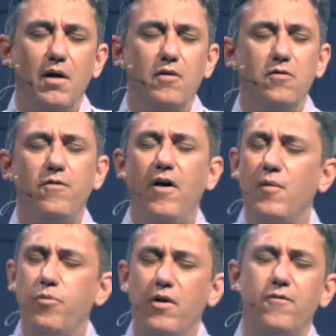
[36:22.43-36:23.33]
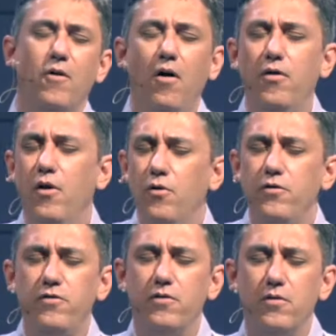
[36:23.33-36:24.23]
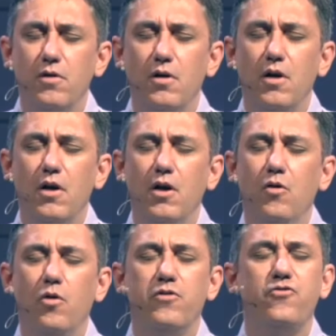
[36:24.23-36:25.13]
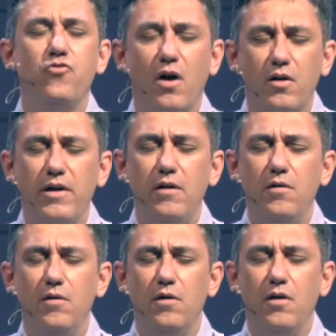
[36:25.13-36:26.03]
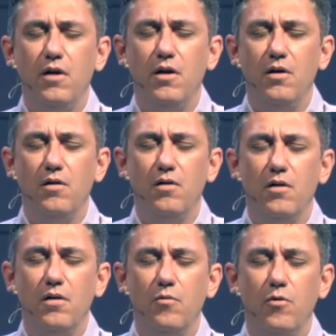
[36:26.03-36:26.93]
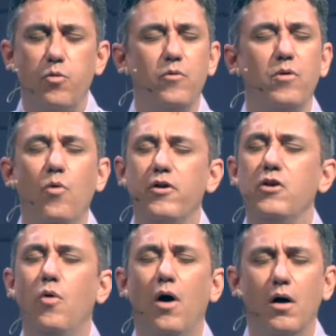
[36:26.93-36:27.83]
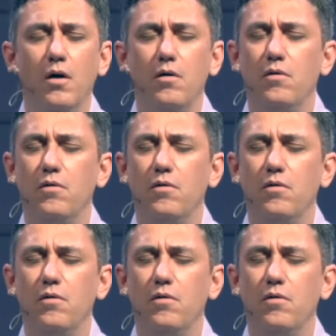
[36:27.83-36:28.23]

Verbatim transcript: So, Father, I pray for all those who are struggling, wondering where you are.